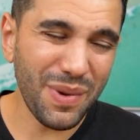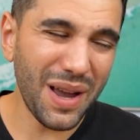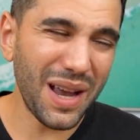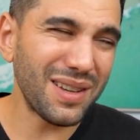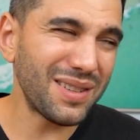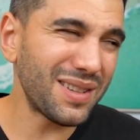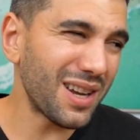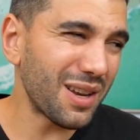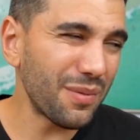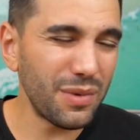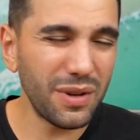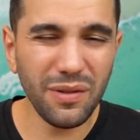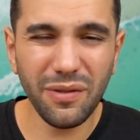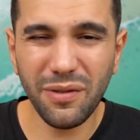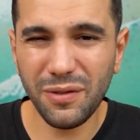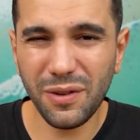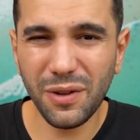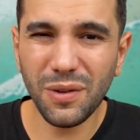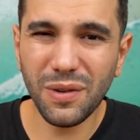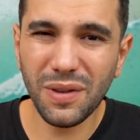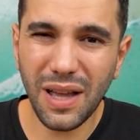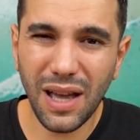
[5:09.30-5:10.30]
the banks take a bit of a
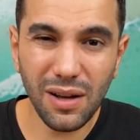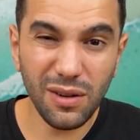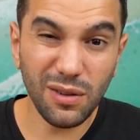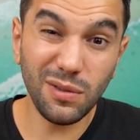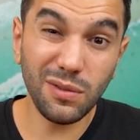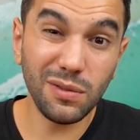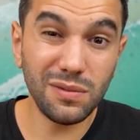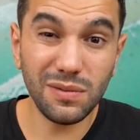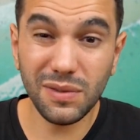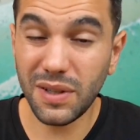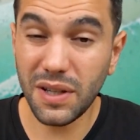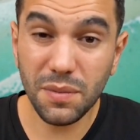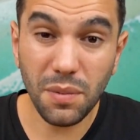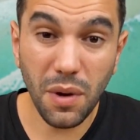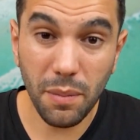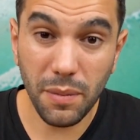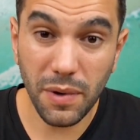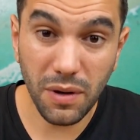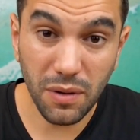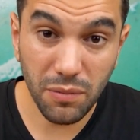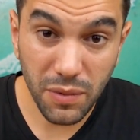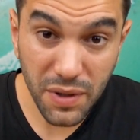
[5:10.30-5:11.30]
view that, oh, these might
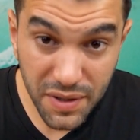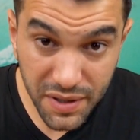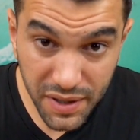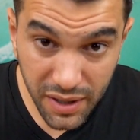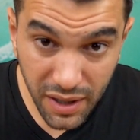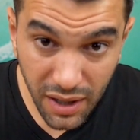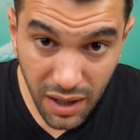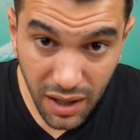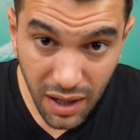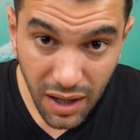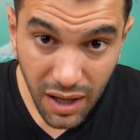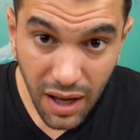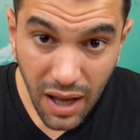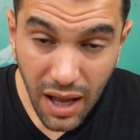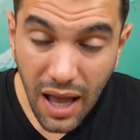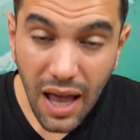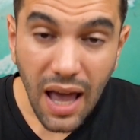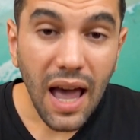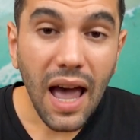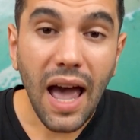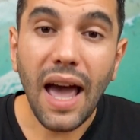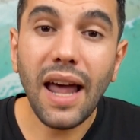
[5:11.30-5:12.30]
be riskier,
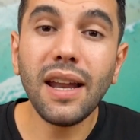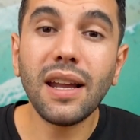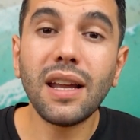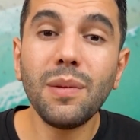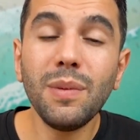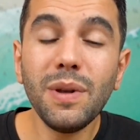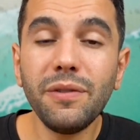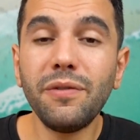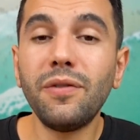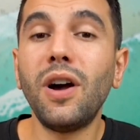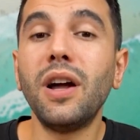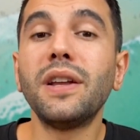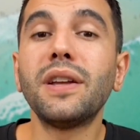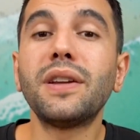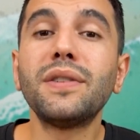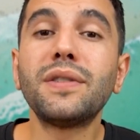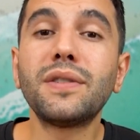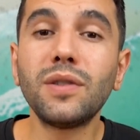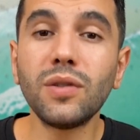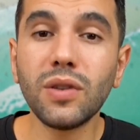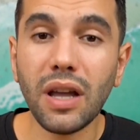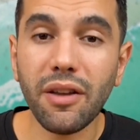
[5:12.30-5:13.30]
and it can be fine. You can
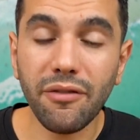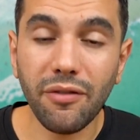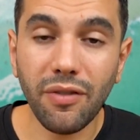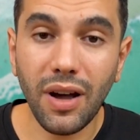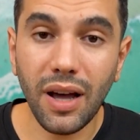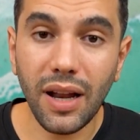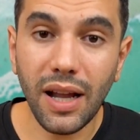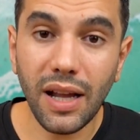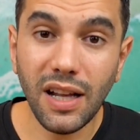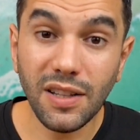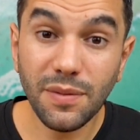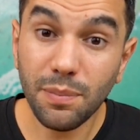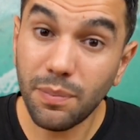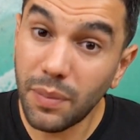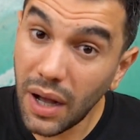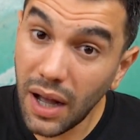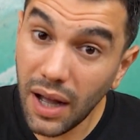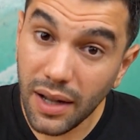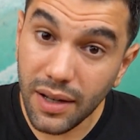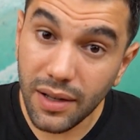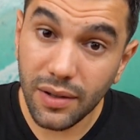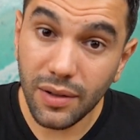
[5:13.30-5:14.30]
still get financed,
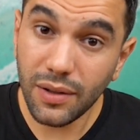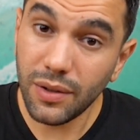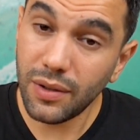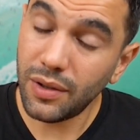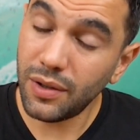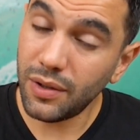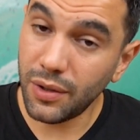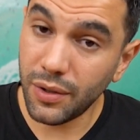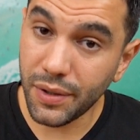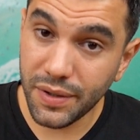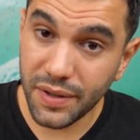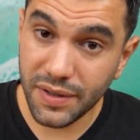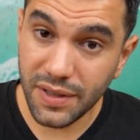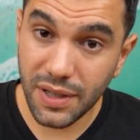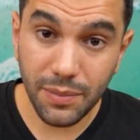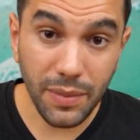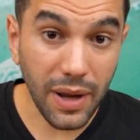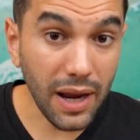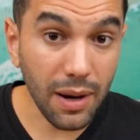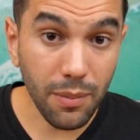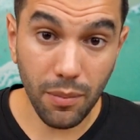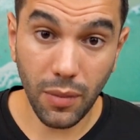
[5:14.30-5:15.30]
but your existing
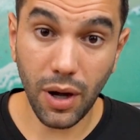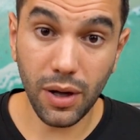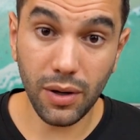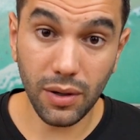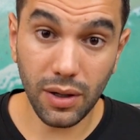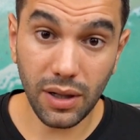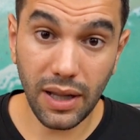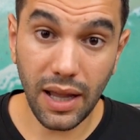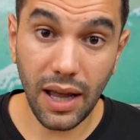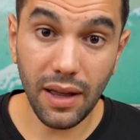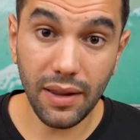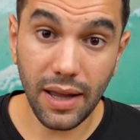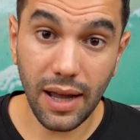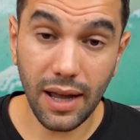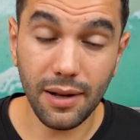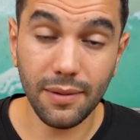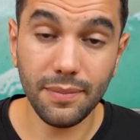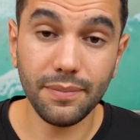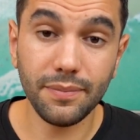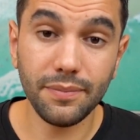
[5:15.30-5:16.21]
bank might not allow that.